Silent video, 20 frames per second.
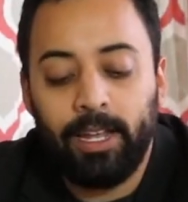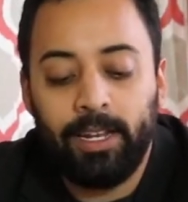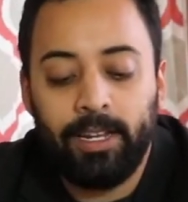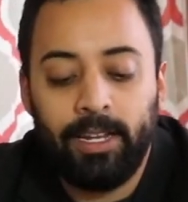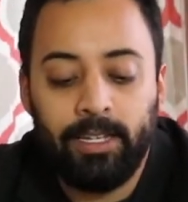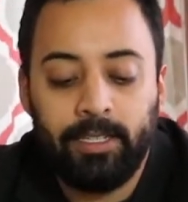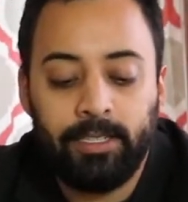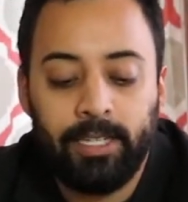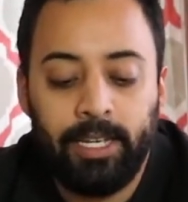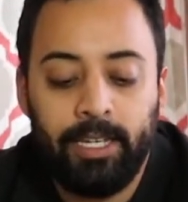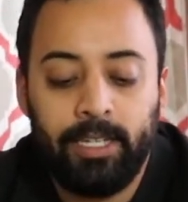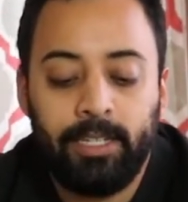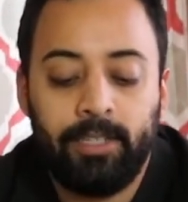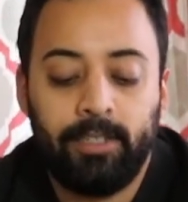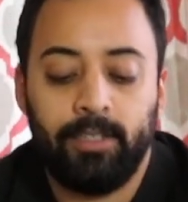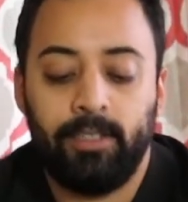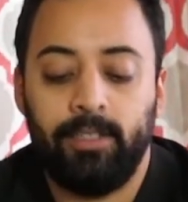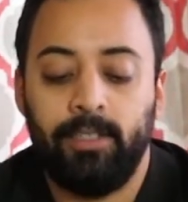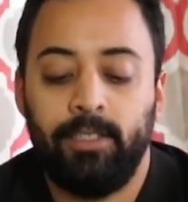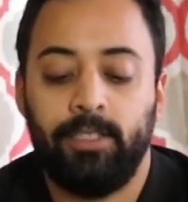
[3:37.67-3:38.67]
and they take
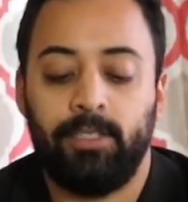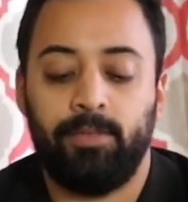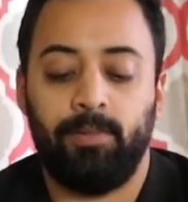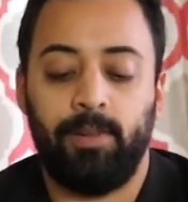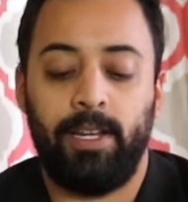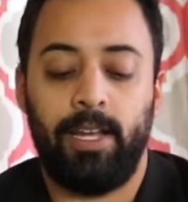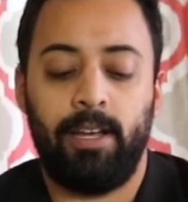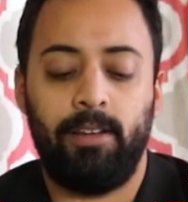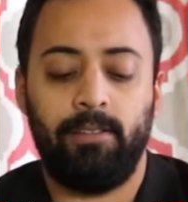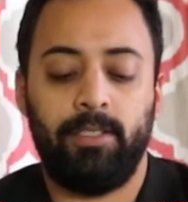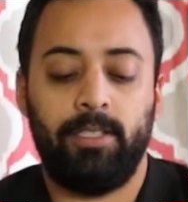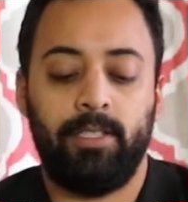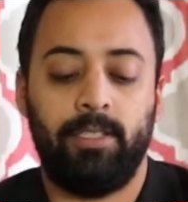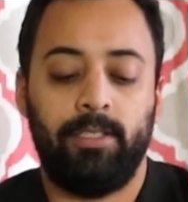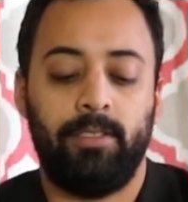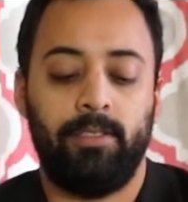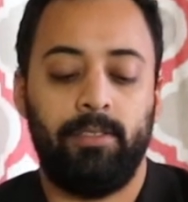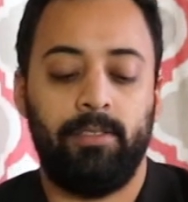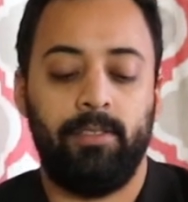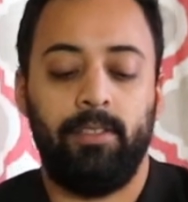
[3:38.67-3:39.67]
this one
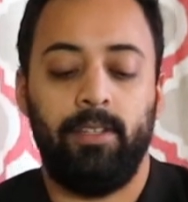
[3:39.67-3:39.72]
out